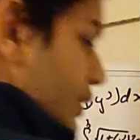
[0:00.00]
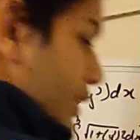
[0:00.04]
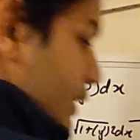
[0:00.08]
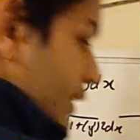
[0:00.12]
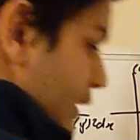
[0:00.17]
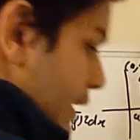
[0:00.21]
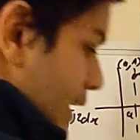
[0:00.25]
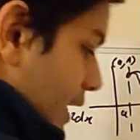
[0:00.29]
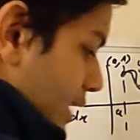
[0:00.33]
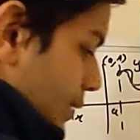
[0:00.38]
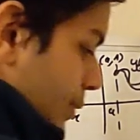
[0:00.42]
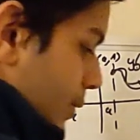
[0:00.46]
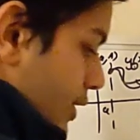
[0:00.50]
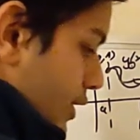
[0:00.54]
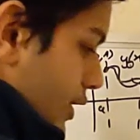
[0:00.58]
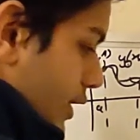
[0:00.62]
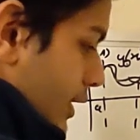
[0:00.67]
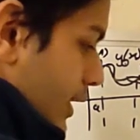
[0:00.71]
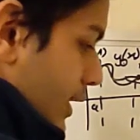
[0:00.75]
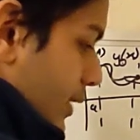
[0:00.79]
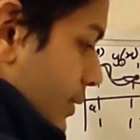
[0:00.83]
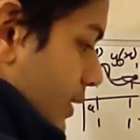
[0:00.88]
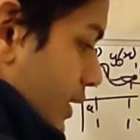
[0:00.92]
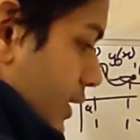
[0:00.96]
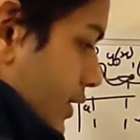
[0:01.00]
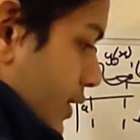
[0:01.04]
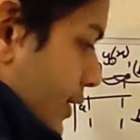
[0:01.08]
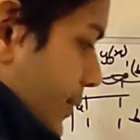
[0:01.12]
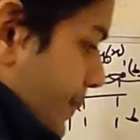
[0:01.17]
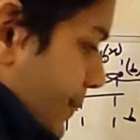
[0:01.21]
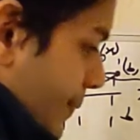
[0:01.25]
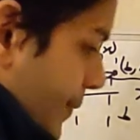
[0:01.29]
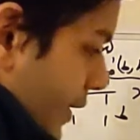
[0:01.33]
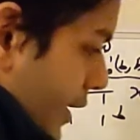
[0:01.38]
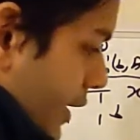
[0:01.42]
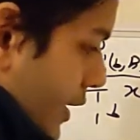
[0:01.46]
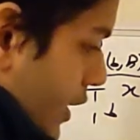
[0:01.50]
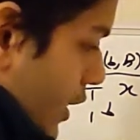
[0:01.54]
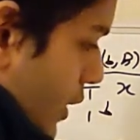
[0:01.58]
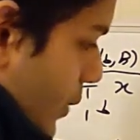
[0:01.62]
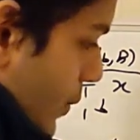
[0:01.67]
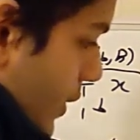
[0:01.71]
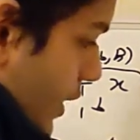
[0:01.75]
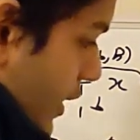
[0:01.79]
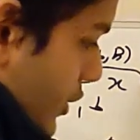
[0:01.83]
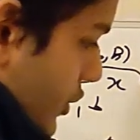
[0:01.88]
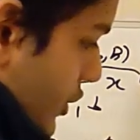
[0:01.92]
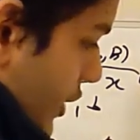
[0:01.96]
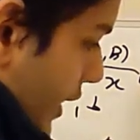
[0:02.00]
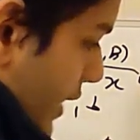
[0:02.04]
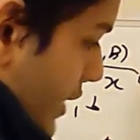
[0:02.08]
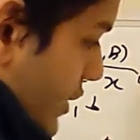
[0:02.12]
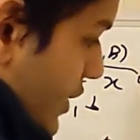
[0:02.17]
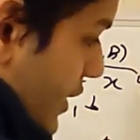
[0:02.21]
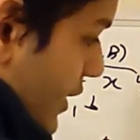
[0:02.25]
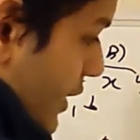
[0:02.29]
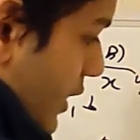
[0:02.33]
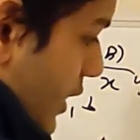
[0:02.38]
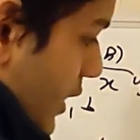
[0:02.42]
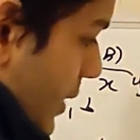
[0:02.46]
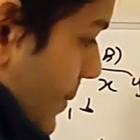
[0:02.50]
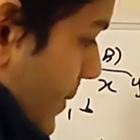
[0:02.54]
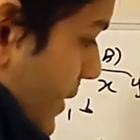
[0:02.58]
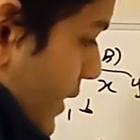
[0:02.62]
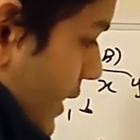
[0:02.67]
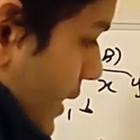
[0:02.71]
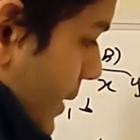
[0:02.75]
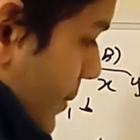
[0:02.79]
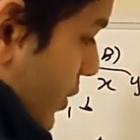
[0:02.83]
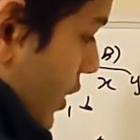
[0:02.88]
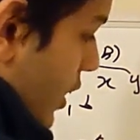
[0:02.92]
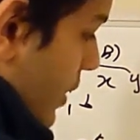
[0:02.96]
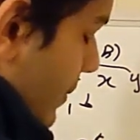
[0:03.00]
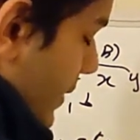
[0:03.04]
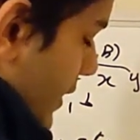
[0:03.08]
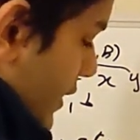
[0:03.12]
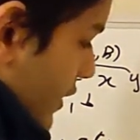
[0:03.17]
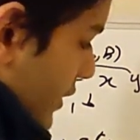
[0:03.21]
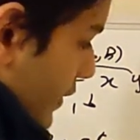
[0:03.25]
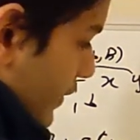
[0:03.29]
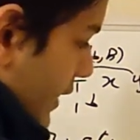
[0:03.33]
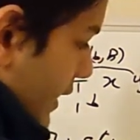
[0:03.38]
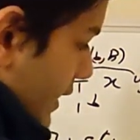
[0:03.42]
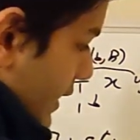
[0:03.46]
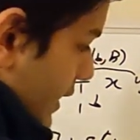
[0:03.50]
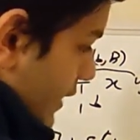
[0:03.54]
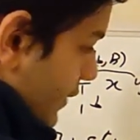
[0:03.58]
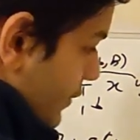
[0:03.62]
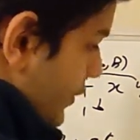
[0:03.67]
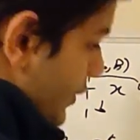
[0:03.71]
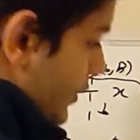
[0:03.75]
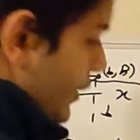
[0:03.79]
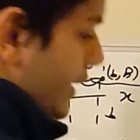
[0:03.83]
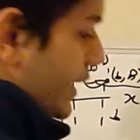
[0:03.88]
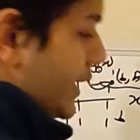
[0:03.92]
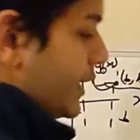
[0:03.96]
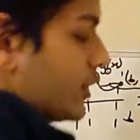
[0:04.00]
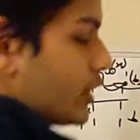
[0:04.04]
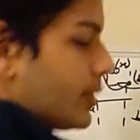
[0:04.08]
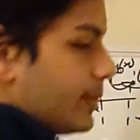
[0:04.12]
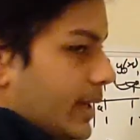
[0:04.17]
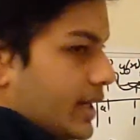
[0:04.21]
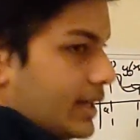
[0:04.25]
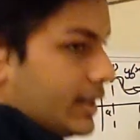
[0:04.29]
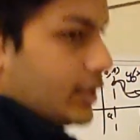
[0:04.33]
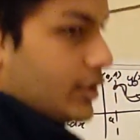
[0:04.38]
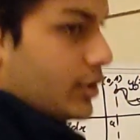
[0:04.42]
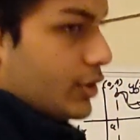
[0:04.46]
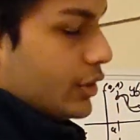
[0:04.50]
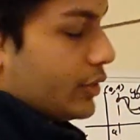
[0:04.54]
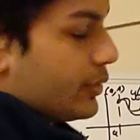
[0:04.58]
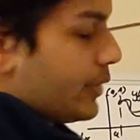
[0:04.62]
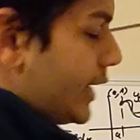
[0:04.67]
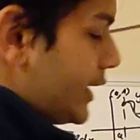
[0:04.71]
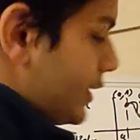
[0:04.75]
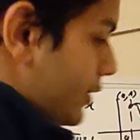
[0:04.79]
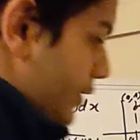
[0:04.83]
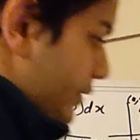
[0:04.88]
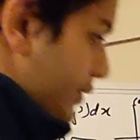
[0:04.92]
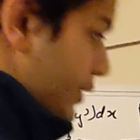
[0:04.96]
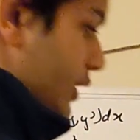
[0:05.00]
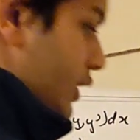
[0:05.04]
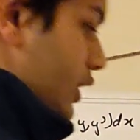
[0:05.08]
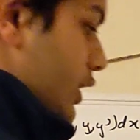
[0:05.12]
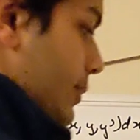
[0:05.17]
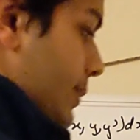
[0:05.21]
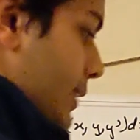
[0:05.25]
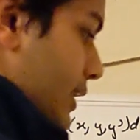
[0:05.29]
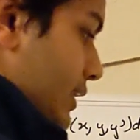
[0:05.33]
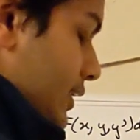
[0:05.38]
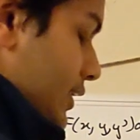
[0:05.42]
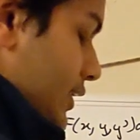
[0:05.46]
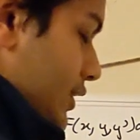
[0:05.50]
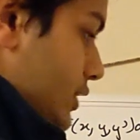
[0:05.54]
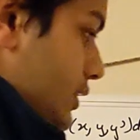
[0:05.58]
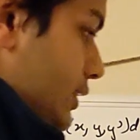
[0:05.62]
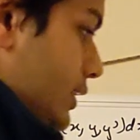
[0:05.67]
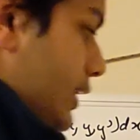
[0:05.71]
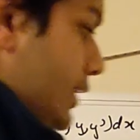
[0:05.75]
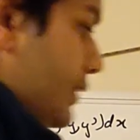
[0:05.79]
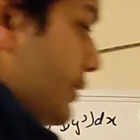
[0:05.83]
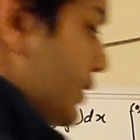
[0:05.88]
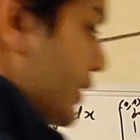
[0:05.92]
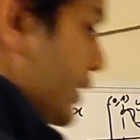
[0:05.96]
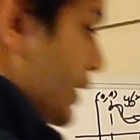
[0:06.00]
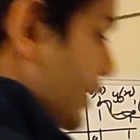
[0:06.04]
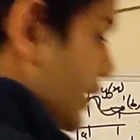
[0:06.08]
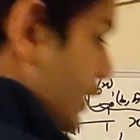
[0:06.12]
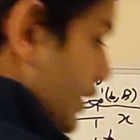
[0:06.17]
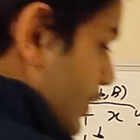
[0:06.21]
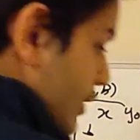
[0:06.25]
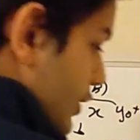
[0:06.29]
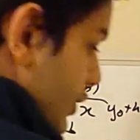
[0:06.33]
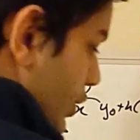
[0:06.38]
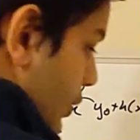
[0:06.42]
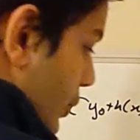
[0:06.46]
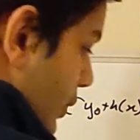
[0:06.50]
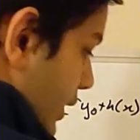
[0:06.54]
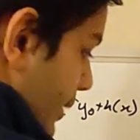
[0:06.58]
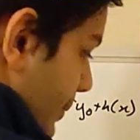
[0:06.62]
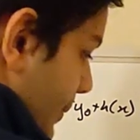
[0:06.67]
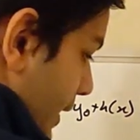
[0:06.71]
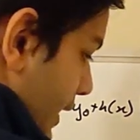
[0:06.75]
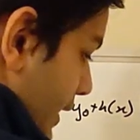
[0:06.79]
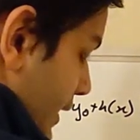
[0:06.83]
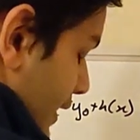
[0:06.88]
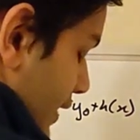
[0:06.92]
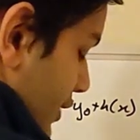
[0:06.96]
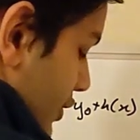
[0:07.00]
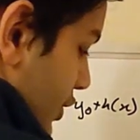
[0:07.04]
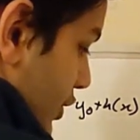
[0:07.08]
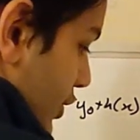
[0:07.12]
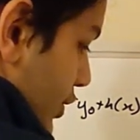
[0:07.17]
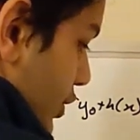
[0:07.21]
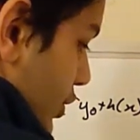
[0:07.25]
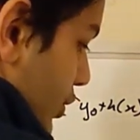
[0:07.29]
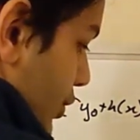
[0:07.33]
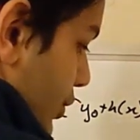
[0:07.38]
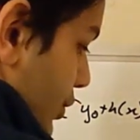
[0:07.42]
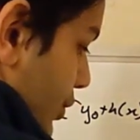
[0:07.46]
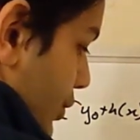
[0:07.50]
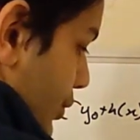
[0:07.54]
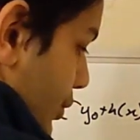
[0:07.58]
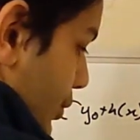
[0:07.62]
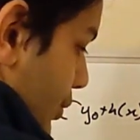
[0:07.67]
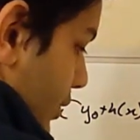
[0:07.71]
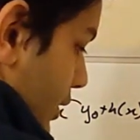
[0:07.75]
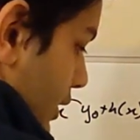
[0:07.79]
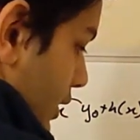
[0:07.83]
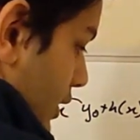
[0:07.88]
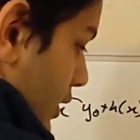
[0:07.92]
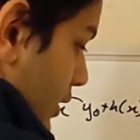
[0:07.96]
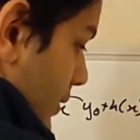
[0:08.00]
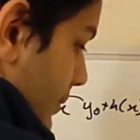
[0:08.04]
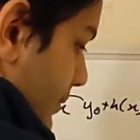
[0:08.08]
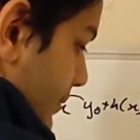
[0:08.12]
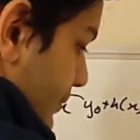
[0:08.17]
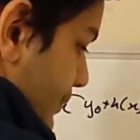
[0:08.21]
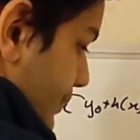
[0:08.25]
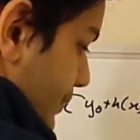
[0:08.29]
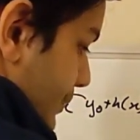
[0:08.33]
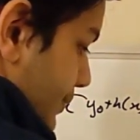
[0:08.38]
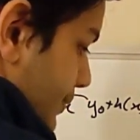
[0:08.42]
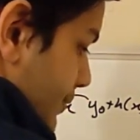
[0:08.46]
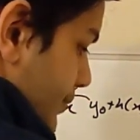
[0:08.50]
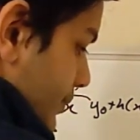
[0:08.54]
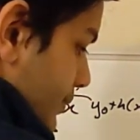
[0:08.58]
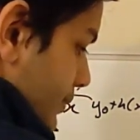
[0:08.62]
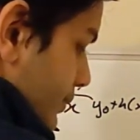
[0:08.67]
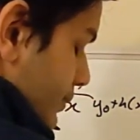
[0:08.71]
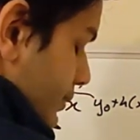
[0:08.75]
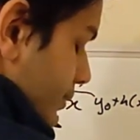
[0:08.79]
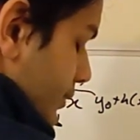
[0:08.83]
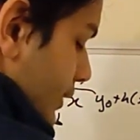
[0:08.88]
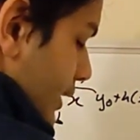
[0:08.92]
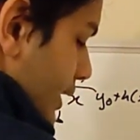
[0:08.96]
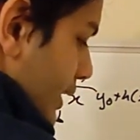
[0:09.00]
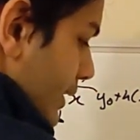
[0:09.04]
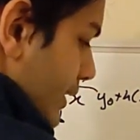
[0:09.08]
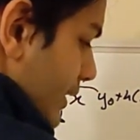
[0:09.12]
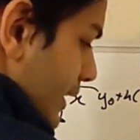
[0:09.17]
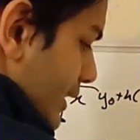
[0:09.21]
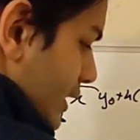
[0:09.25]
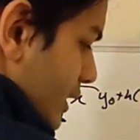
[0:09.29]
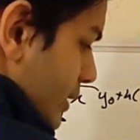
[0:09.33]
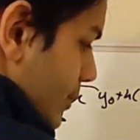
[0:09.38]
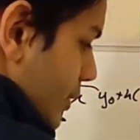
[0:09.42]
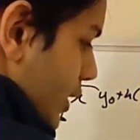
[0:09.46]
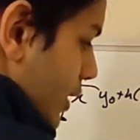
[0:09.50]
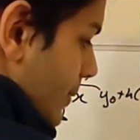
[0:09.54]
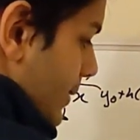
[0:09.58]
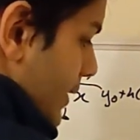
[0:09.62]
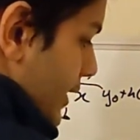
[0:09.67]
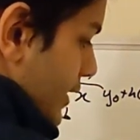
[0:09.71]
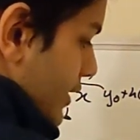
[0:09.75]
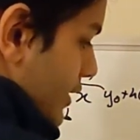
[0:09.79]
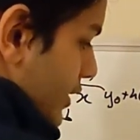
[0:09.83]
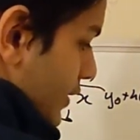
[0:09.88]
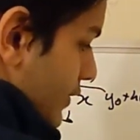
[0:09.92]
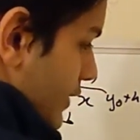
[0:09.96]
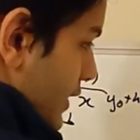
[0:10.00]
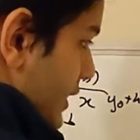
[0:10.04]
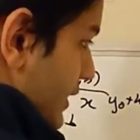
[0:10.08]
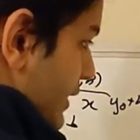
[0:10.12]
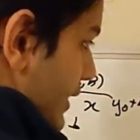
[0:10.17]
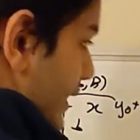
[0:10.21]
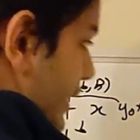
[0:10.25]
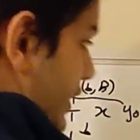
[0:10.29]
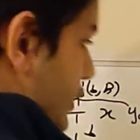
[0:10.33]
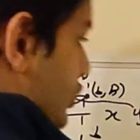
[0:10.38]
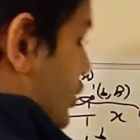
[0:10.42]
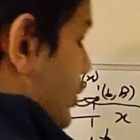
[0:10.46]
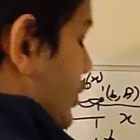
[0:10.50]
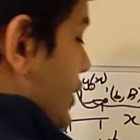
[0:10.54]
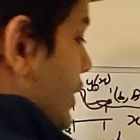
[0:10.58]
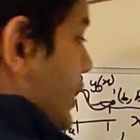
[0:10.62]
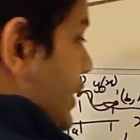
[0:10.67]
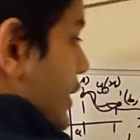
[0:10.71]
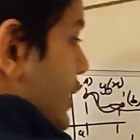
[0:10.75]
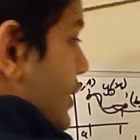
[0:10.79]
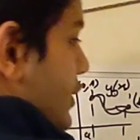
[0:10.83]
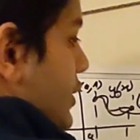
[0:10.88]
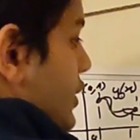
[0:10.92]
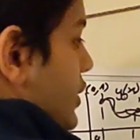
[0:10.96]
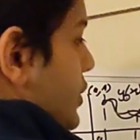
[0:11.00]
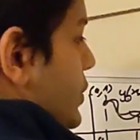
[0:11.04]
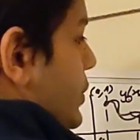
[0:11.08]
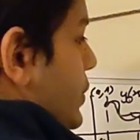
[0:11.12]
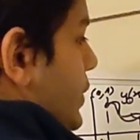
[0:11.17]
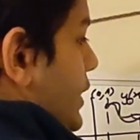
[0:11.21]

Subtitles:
really, as we saw down here, we're changing up the properties of like if you're incrementing to the right or if you're incrementing to the left. So you want to pay attention to like the properties of this h. So you